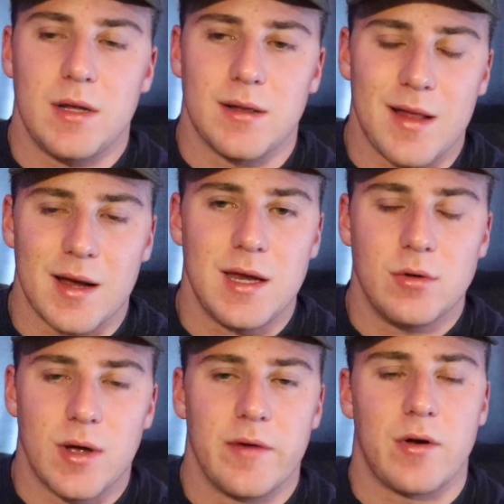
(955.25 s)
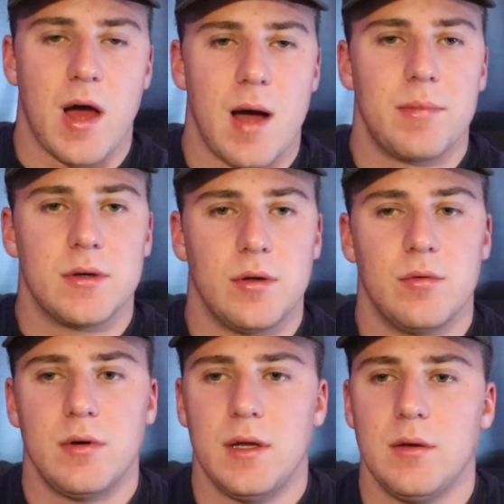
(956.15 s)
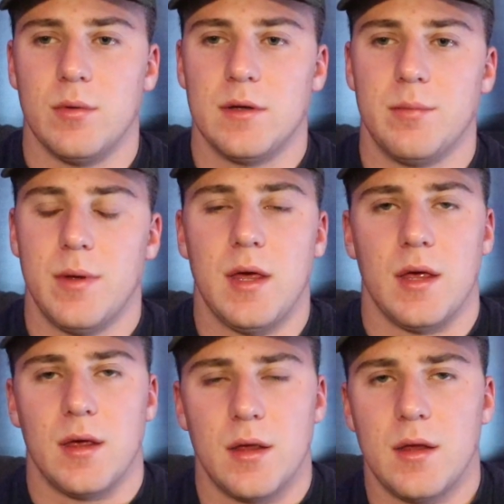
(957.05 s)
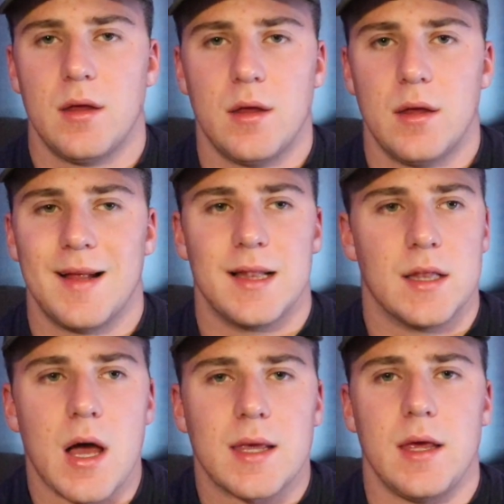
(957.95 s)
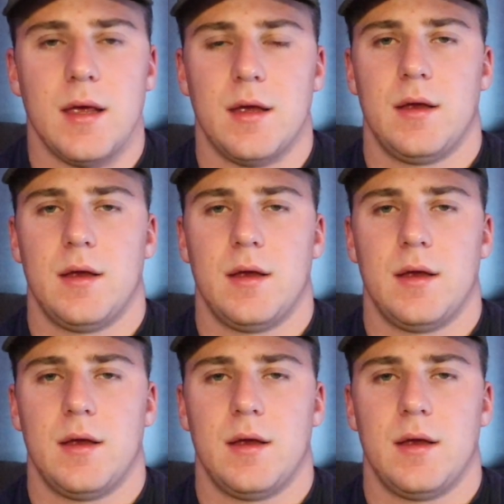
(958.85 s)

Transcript: be lucky to have an opportunity with me. Lucky.